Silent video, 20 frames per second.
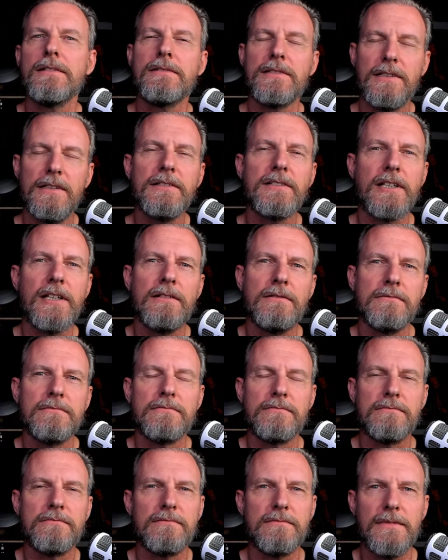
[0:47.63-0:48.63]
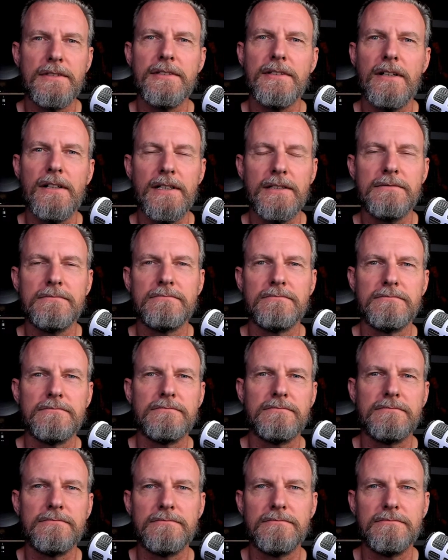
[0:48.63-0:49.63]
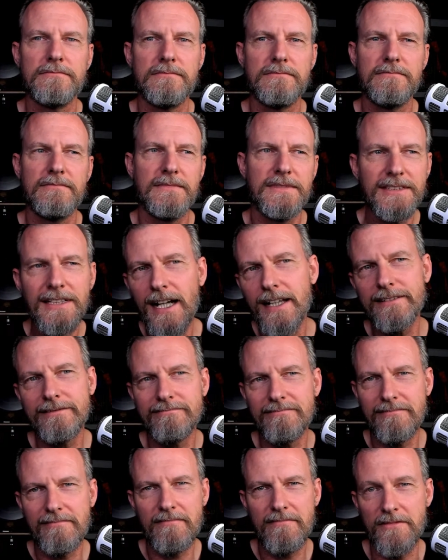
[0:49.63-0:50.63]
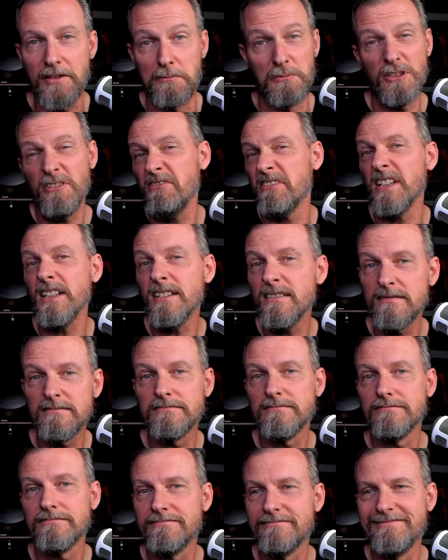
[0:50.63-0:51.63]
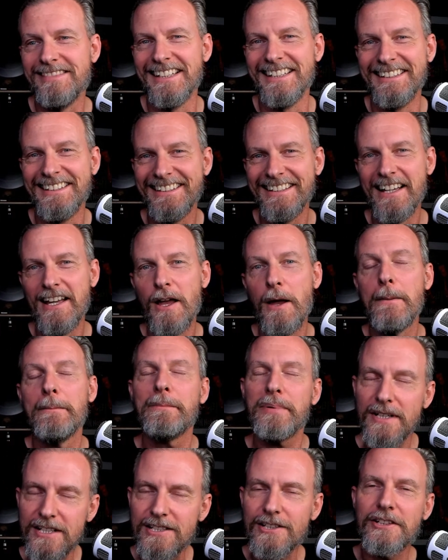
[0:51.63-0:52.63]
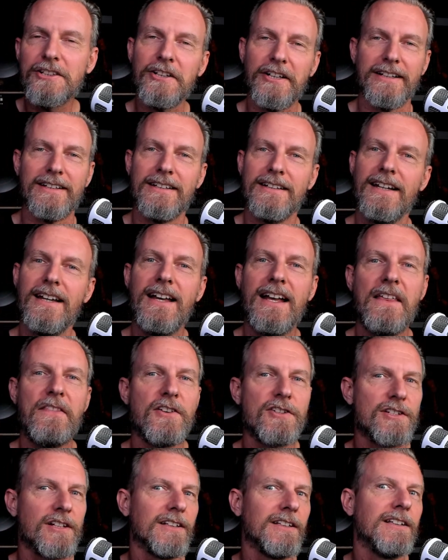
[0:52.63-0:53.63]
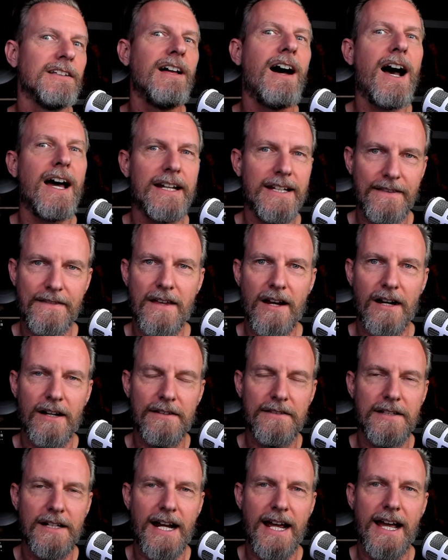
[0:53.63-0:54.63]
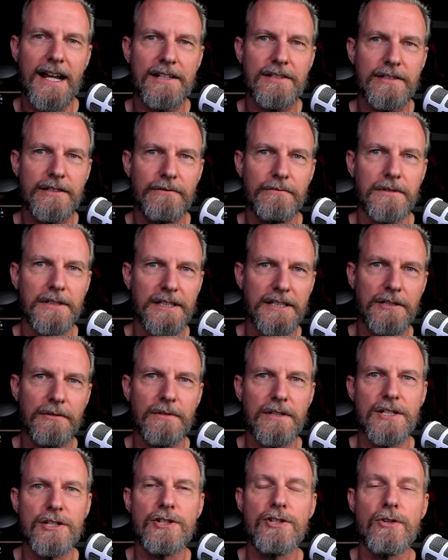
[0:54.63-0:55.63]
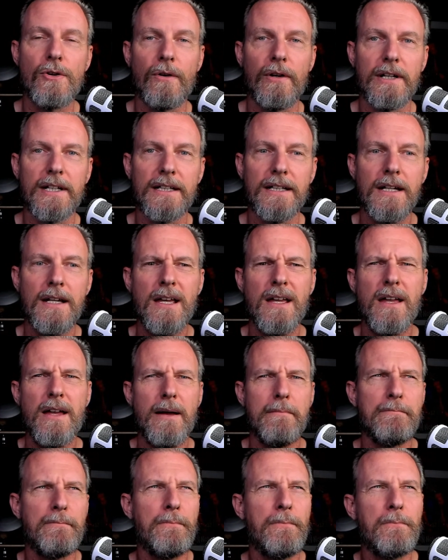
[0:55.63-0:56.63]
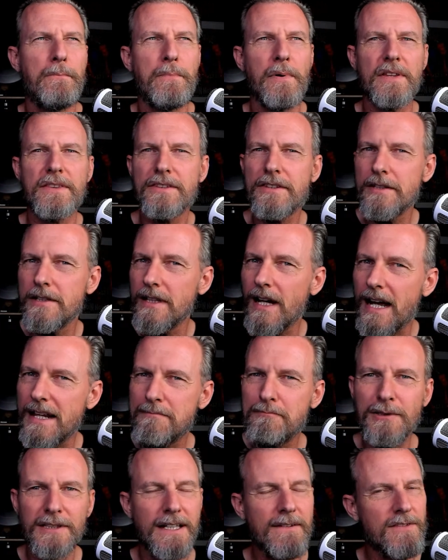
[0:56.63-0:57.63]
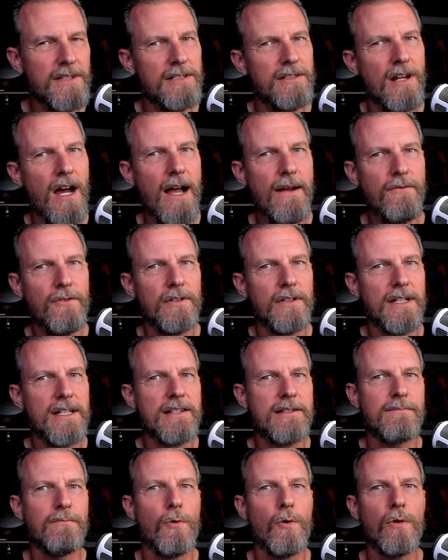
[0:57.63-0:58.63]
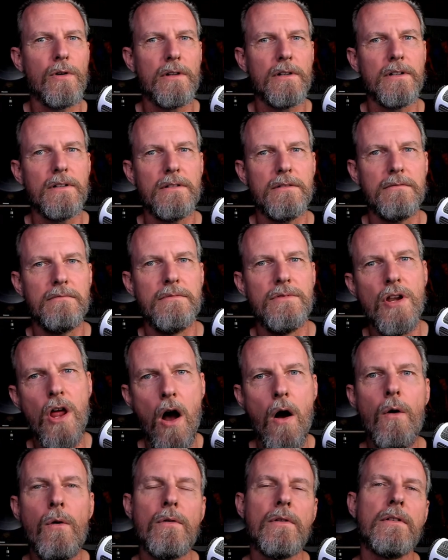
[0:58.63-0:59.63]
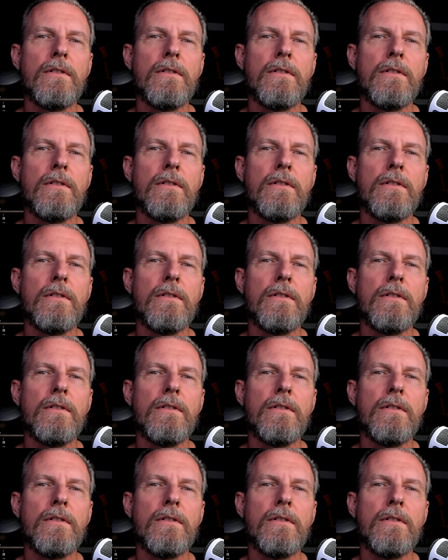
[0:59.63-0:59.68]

good. It's all right. It's not the movie, but it's good. There's a lot in there that I actually really do enjoy. But I believe the novel is more known